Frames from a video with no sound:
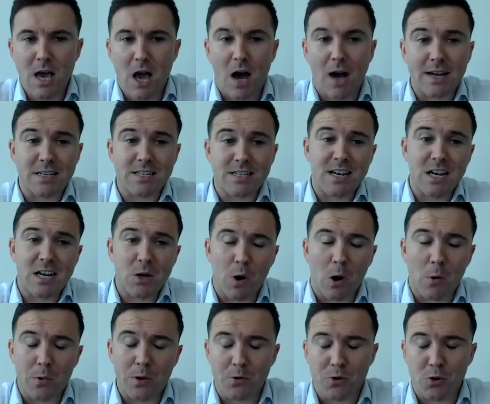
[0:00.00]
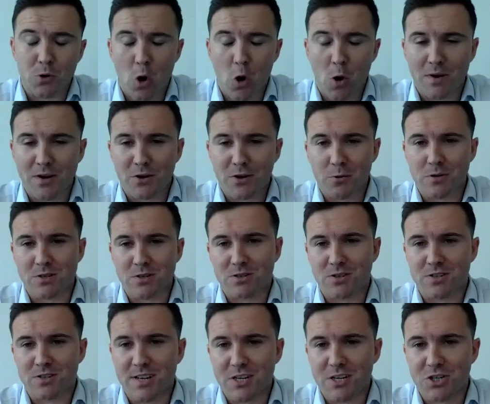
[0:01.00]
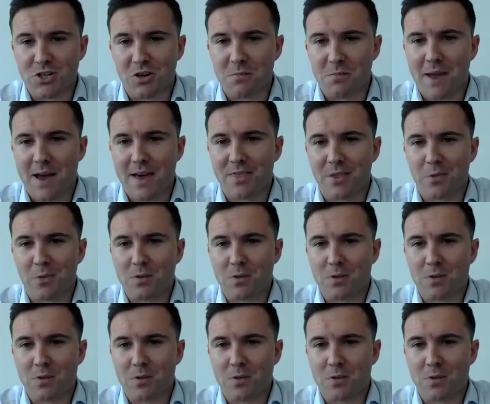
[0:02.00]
Ideally, what we would normally do is our traditional method,